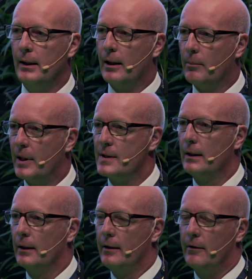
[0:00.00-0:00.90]
And
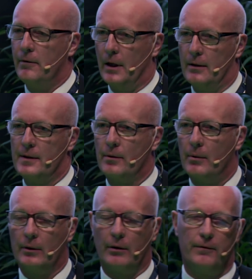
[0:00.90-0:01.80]
basically, they financed a
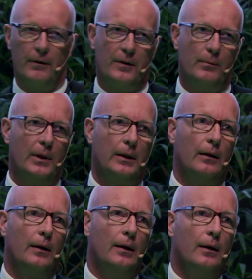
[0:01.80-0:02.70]
round of 15
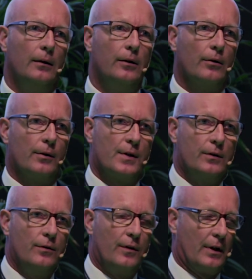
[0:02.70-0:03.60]
million euros in
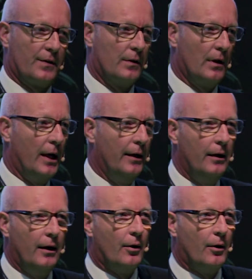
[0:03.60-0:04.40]
2009,